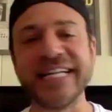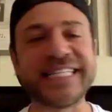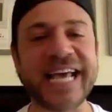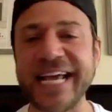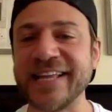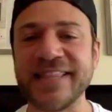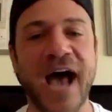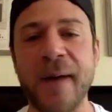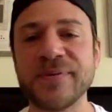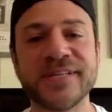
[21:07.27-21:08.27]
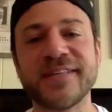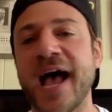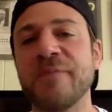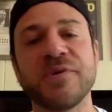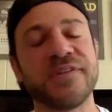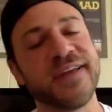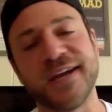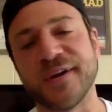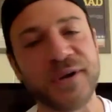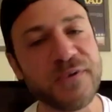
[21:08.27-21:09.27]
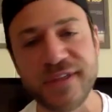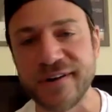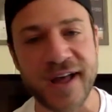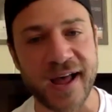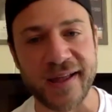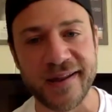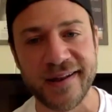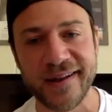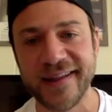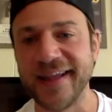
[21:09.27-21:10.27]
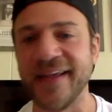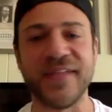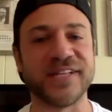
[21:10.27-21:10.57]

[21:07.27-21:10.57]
to take the opposite side, whether they agree with it or not. Yeah.